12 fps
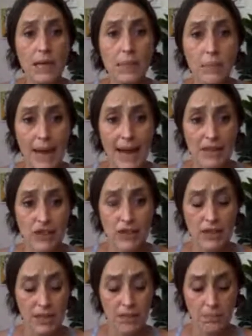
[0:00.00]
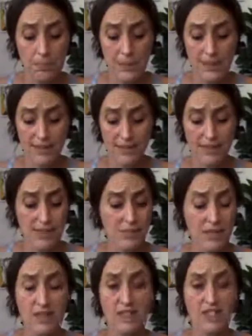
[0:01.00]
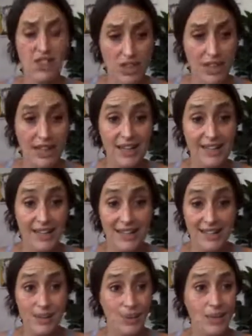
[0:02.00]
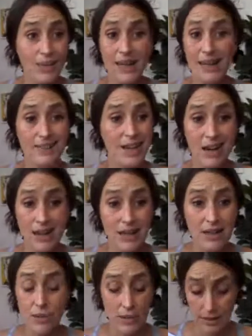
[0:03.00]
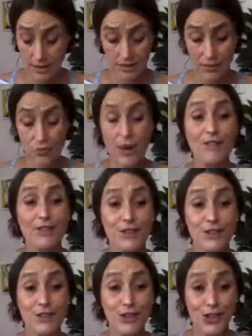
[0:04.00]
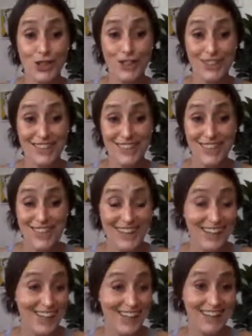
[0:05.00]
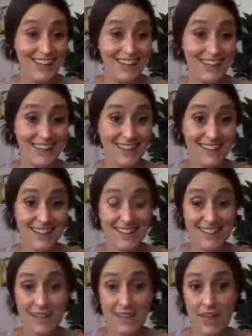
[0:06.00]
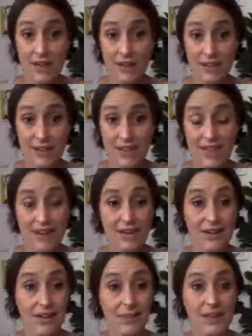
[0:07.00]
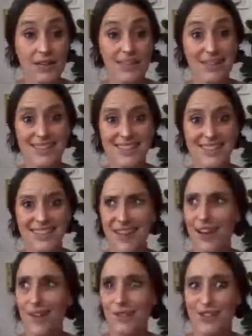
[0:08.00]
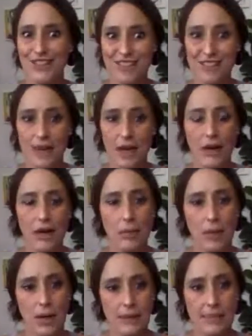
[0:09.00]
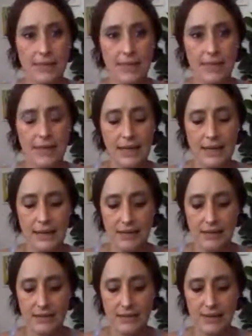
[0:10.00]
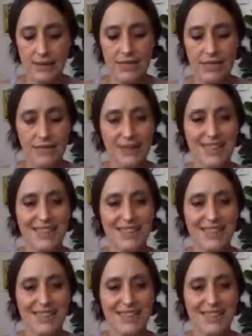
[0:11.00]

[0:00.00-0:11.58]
being passionate, because some of this shit, we got to talk, it's revolution. And it sounds scary, but it's not really scary. What I'm seeing is very, very